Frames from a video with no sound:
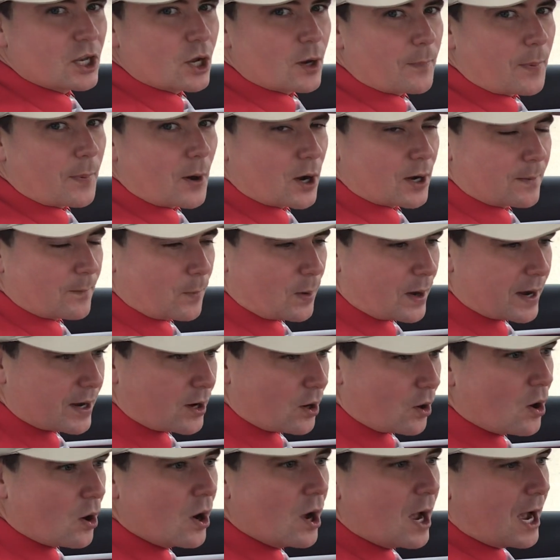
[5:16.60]
your parking brake
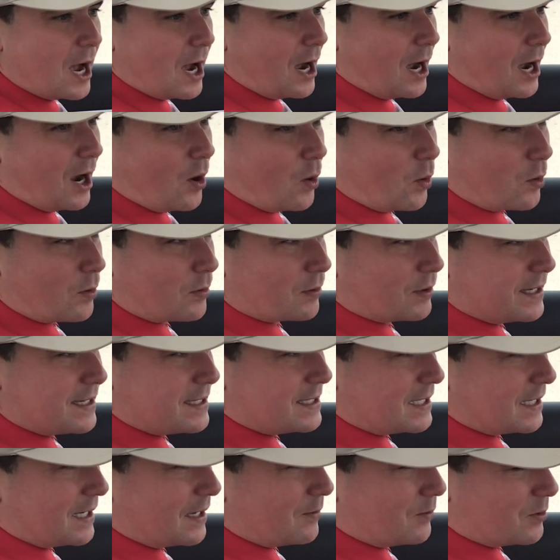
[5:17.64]
or
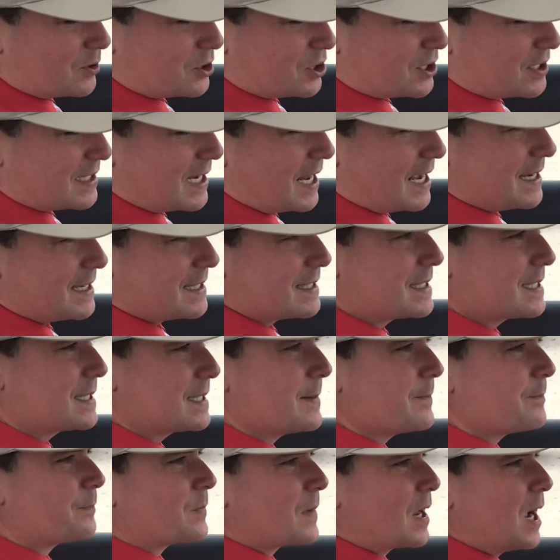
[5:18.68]
releasing it, which is nice.
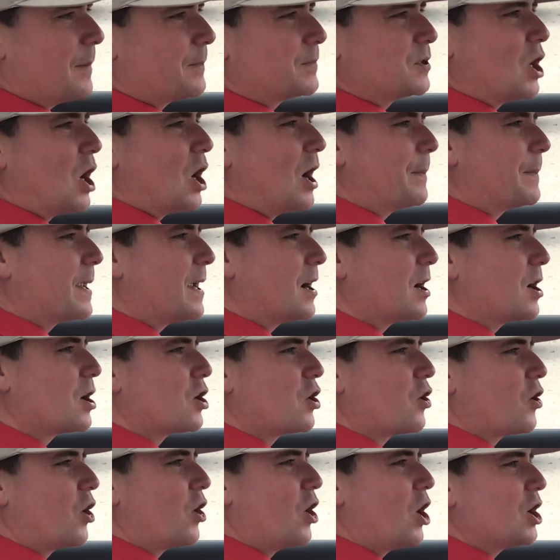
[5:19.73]
Up top here,
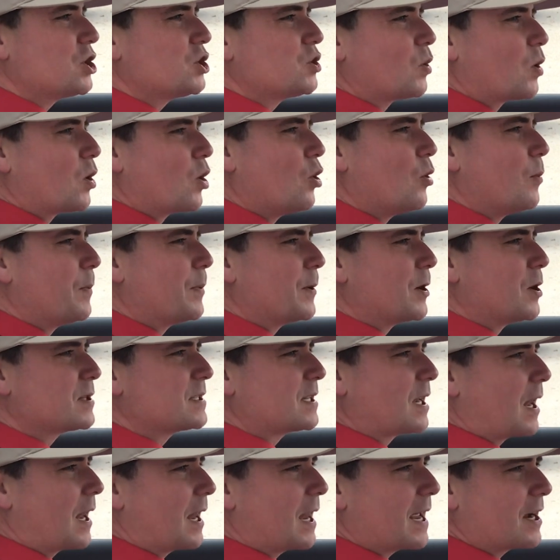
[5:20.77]
garage door openers
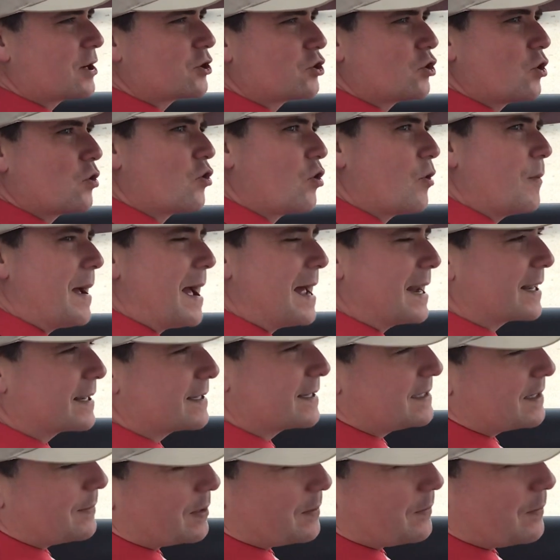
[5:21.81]
and electrochromatic
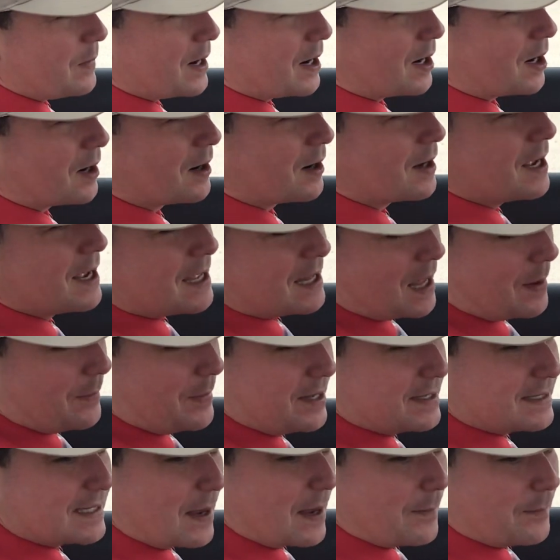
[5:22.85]
dimming mirror. That
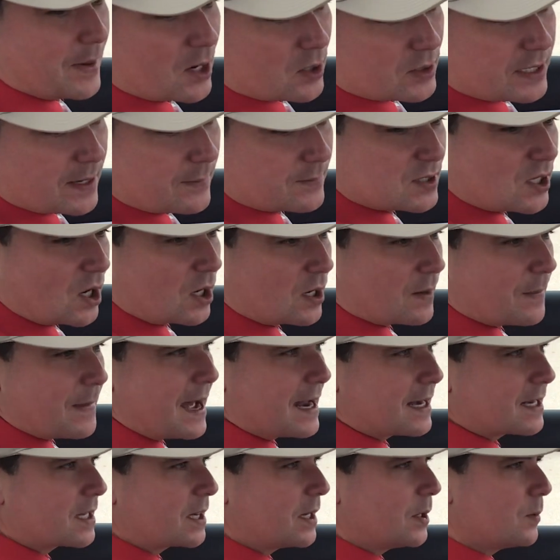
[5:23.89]
means that mirror dims
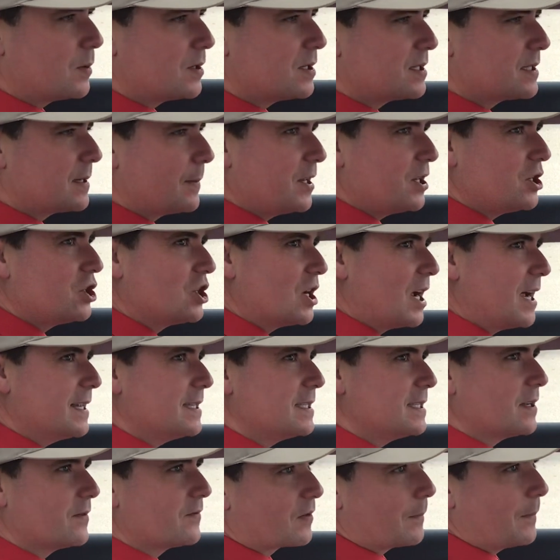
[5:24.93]
automatically when somebody shines
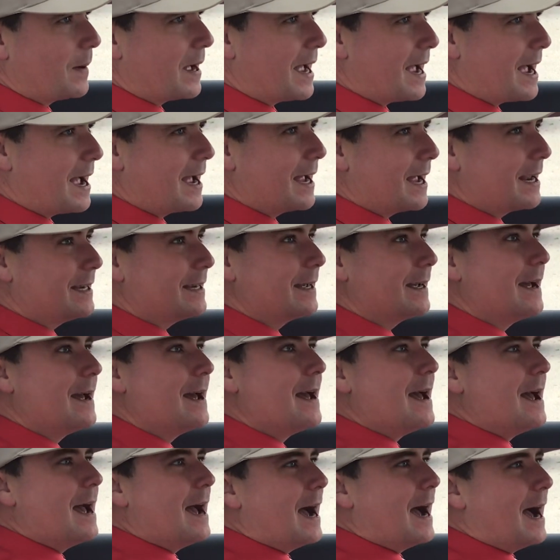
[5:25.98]
in from behind.
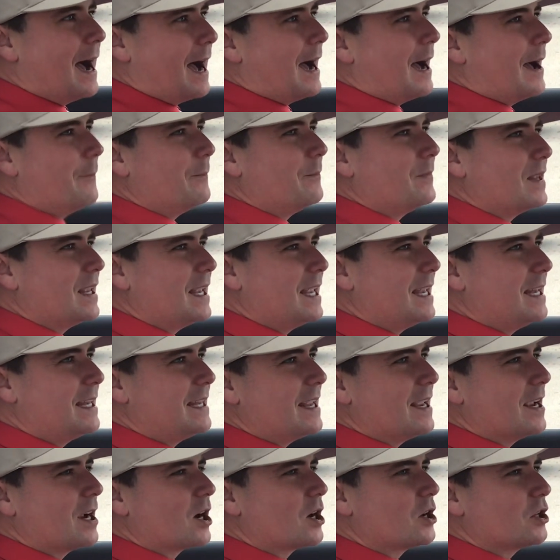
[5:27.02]
In
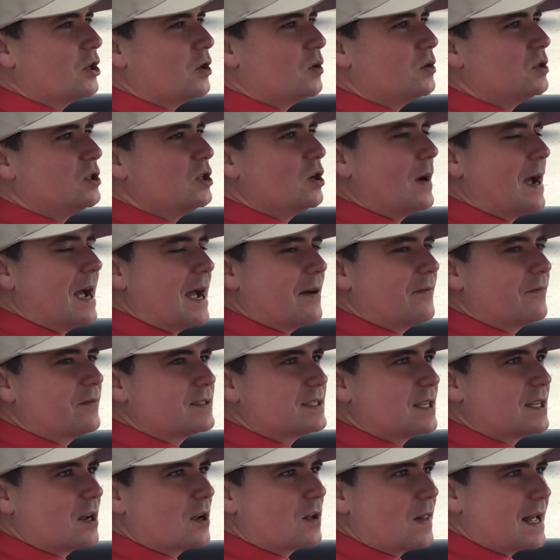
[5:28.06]
here you do have
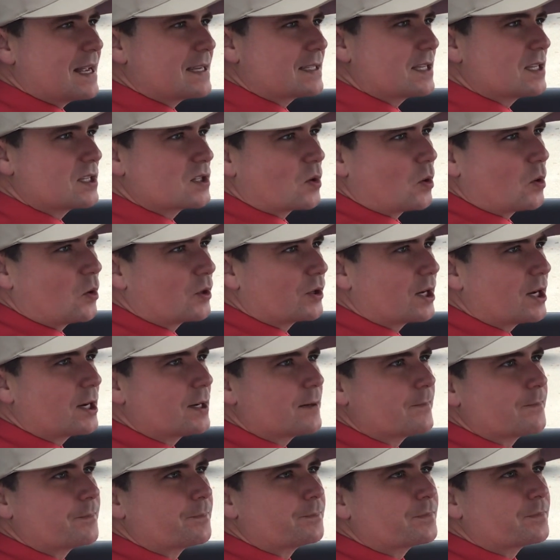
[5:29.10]
sunglasses holder,
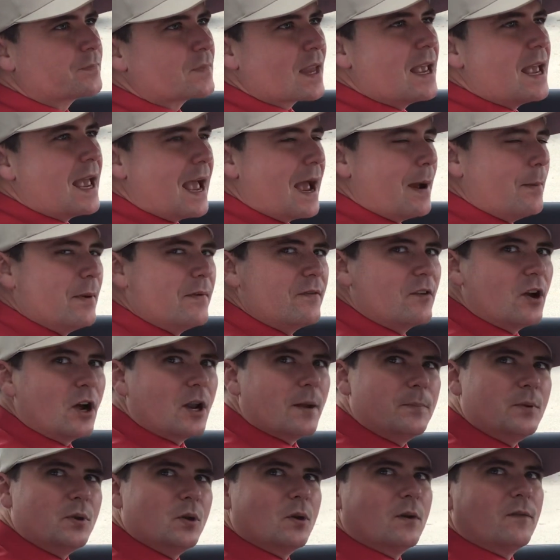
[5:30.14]
and we've got a
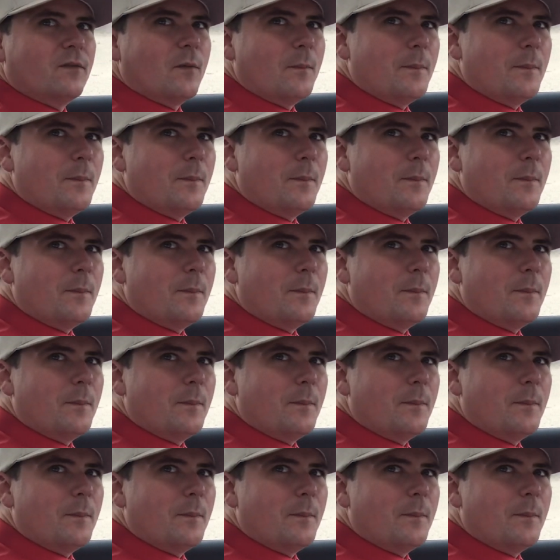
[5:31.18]
beautiful